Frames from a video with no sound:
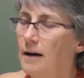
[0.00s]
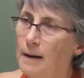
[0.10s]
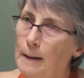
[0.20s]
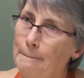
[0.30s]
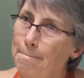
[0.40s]

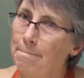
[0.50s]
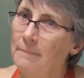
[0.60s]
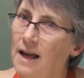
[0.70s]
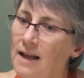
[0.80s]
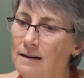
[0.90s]

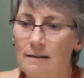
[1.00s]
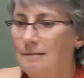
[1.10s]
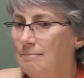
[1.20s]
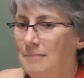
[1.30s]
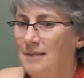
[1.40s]
And
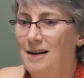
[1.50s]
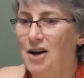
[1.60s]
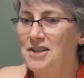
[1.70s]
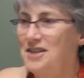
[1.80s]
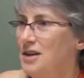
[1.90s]

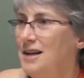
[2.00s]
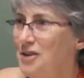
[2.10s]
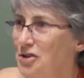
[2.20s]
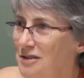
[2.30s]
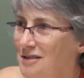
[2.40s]
I
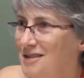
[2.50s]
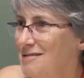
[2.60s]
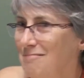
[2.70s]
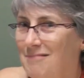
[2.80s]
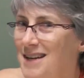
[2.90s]
certainly
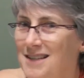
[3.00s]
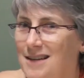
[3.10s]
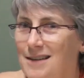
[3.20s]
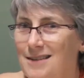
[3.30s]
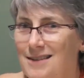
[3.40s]
use
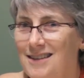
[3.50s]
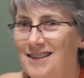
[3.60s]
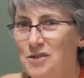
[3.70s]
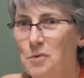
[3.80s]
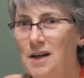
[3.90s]
essays
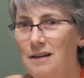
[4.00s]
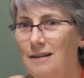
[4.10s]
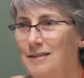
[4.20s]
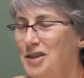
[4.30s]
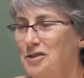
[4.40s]
as
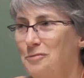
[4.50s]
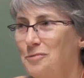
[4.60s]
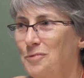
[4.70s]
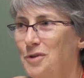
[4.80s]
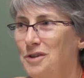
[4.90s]
well. I
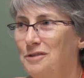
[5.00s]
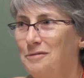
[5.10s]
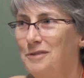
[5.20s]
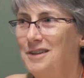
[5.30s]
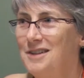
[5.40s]
don't want to
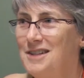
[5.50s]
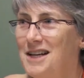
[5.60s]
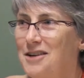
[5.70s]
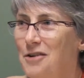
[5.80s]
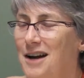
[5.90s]

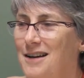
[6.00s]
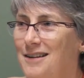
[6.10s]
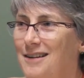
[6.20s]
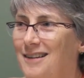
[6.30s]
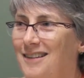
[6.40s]
denigrate
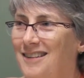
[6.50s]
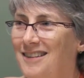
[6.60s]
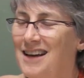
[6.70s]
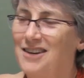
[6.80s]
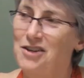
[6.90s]

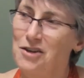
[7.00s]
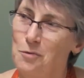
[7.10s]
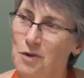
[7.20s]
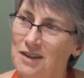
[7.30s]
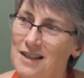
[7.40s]
that. I
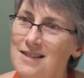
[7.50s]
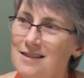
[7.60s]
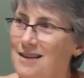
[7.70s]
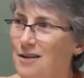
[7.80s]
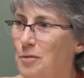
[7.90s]
don't want to
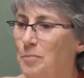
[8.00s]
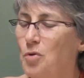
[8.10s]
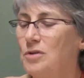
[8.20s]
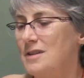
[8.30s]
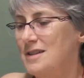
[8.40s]
lessen their
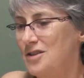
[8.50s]
importance.